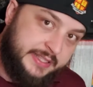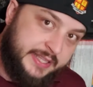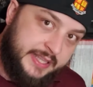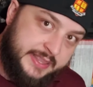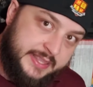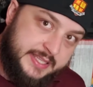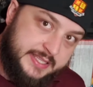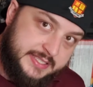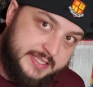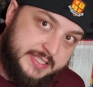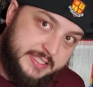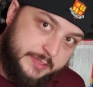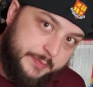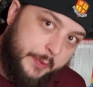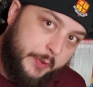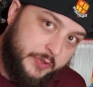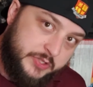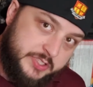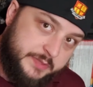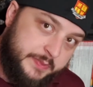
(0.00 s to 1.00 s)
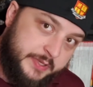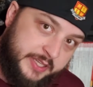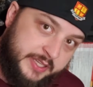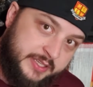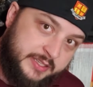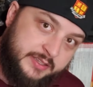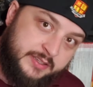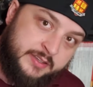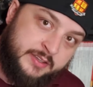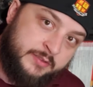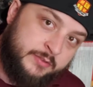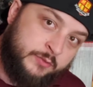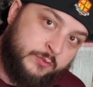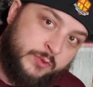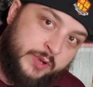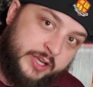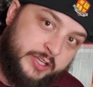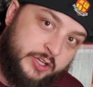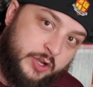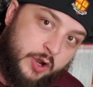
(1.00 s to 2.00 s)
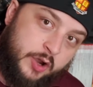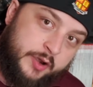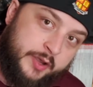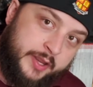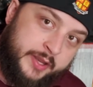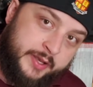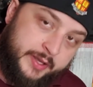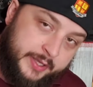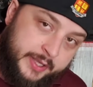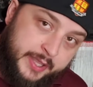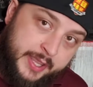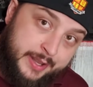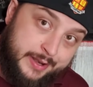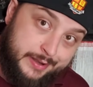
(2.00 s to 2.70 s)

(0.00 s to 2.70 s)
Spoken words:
that this is supposed to be Red Guardian. Again,